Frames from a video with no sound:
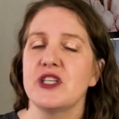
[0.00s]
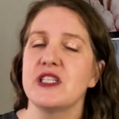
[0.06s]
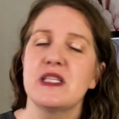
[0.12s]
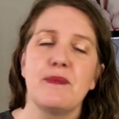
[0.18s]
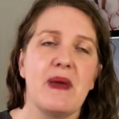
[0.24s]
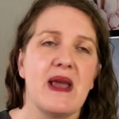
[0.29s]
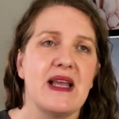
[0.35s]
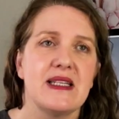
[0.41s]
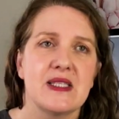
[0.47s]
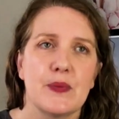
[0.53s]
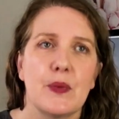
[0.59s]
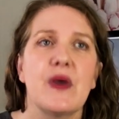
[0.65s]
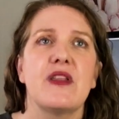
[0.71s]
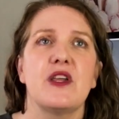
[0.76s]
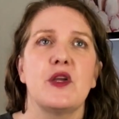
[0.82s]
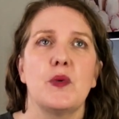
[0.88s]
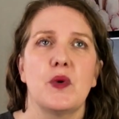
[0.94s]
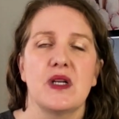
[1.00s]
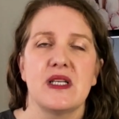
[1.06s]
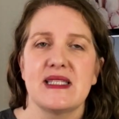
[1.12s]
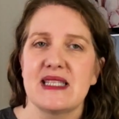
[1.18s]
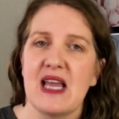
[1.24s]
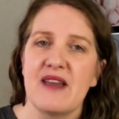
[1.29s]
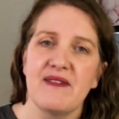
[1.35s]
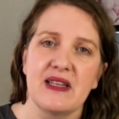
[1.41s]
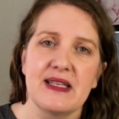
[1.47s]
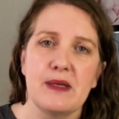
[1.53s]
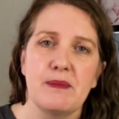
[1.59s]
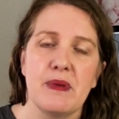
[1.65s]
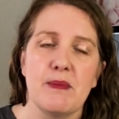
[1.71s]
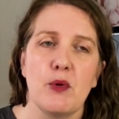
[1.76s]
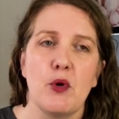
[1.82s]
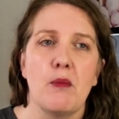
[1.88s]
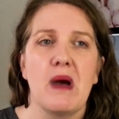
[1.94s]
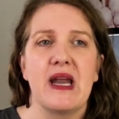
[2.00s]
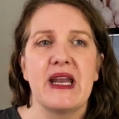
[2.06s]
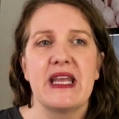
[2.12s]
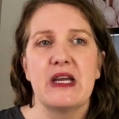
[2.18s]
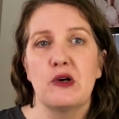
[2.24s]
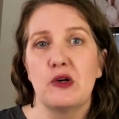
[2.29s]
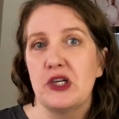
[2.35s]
It depends whether you want to save a little bit more money